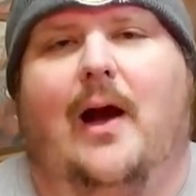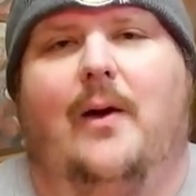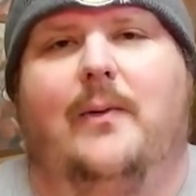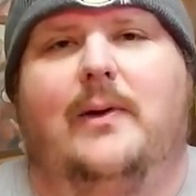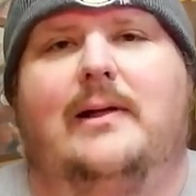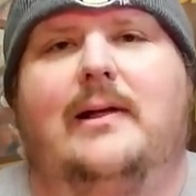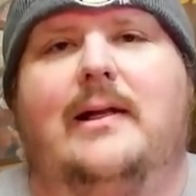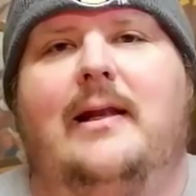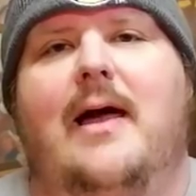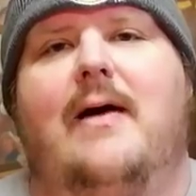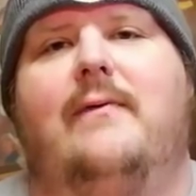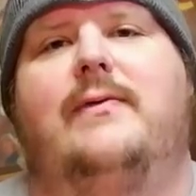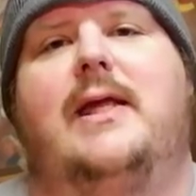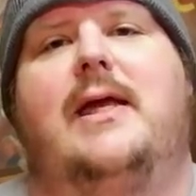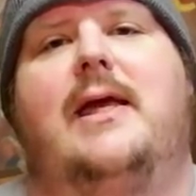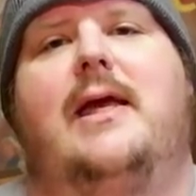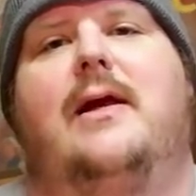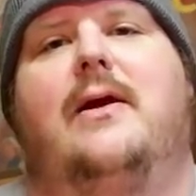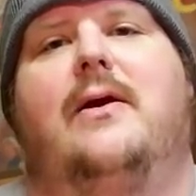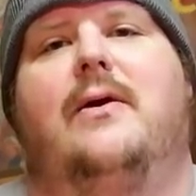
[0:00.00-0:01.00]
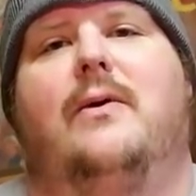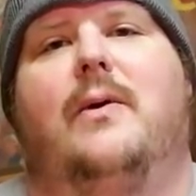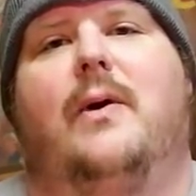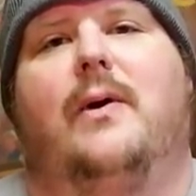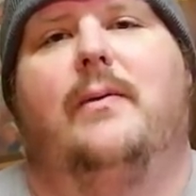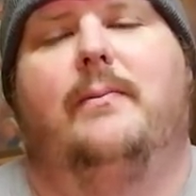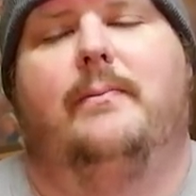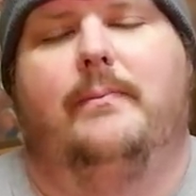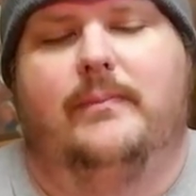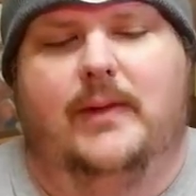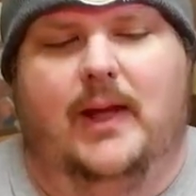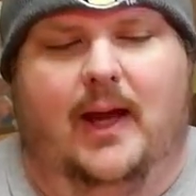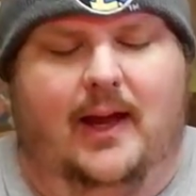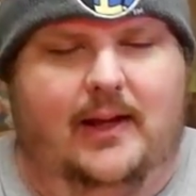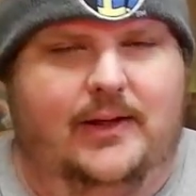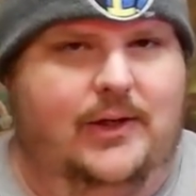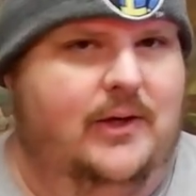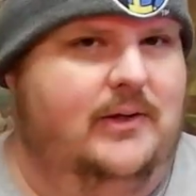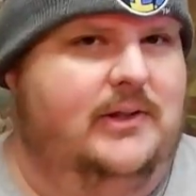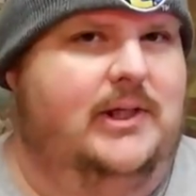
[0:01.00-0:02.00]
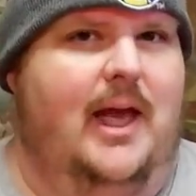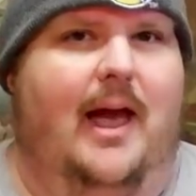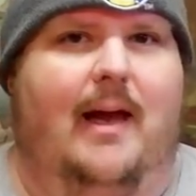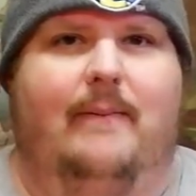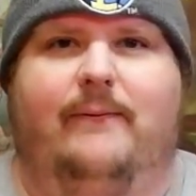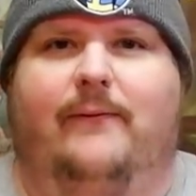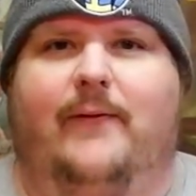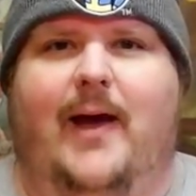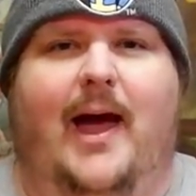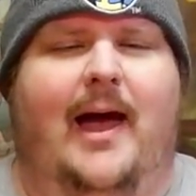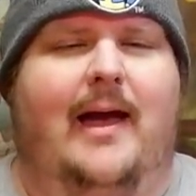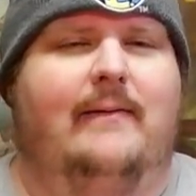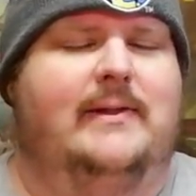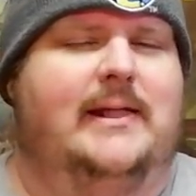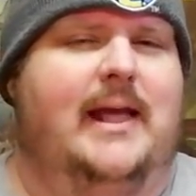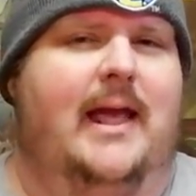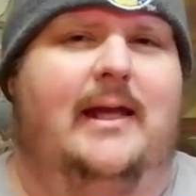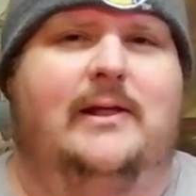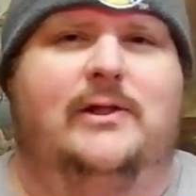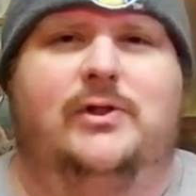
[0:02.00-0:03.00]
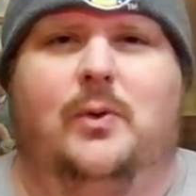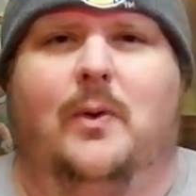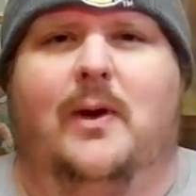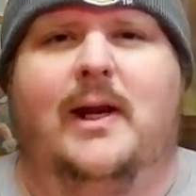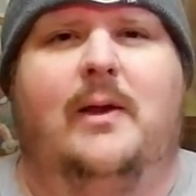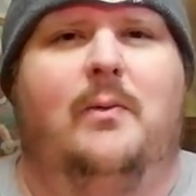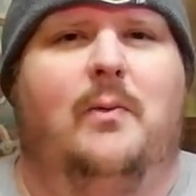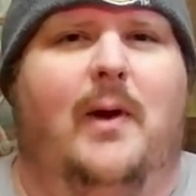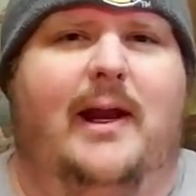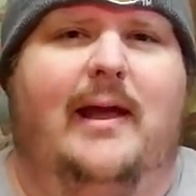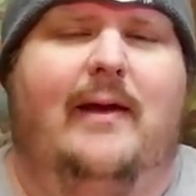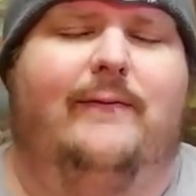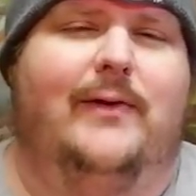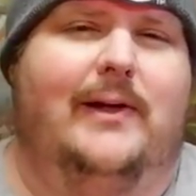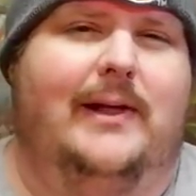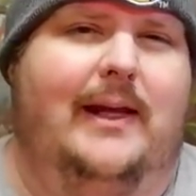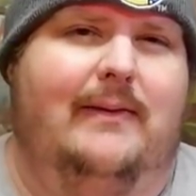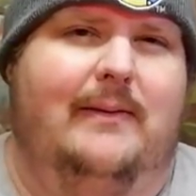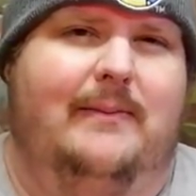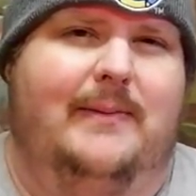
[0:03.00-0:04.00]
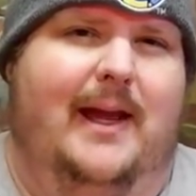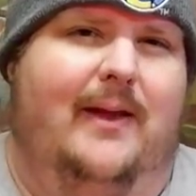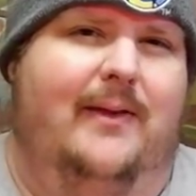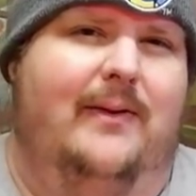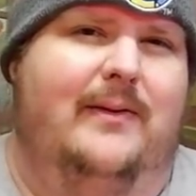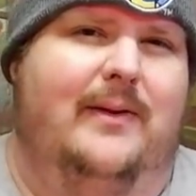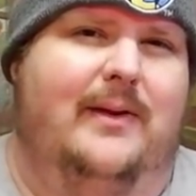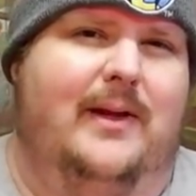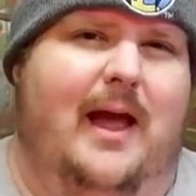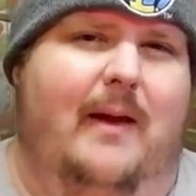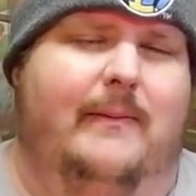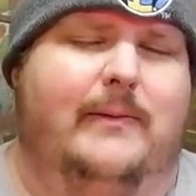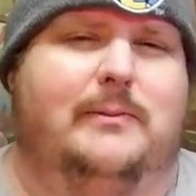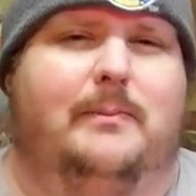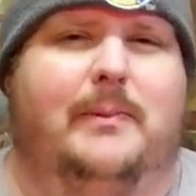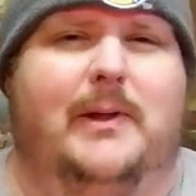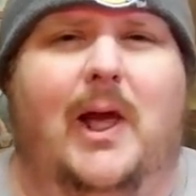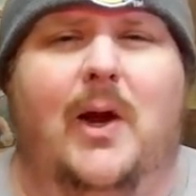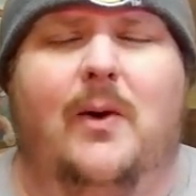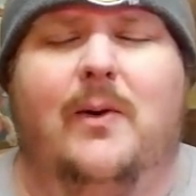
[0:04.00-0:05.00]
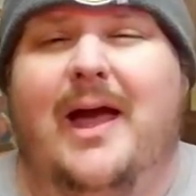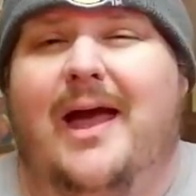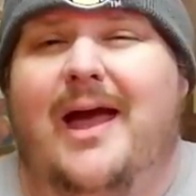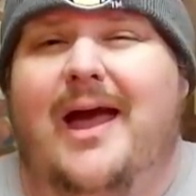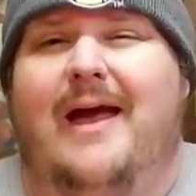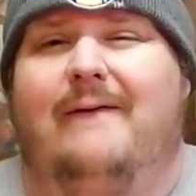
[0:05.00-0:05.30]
I would love to hear uh, your top 5, 10, 20, whatever. Leave them down in the comments below.